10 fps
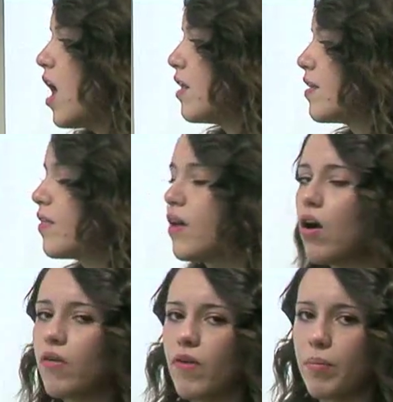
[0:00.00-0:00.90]
is that they
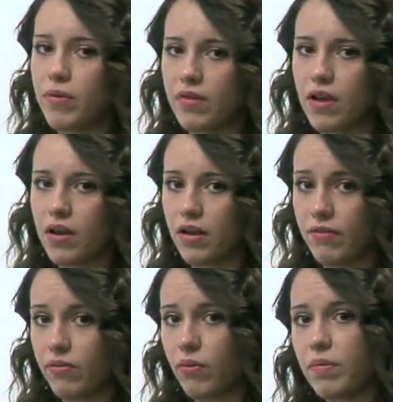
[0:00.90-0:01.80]
aren't
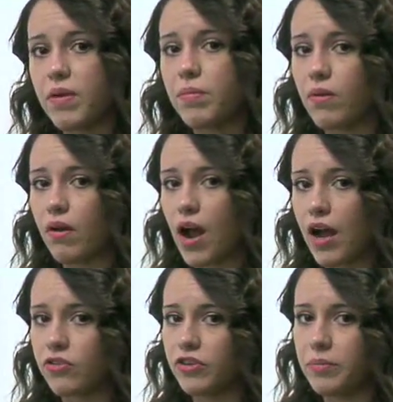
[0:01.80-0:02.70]
representative of what people are
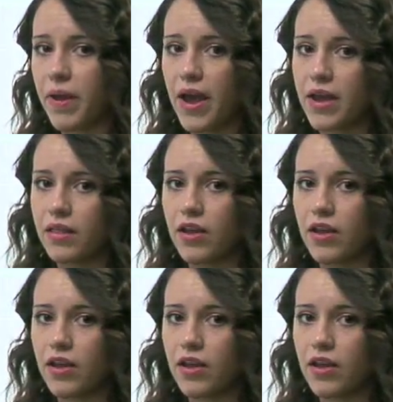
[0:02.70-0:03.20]
actually paying.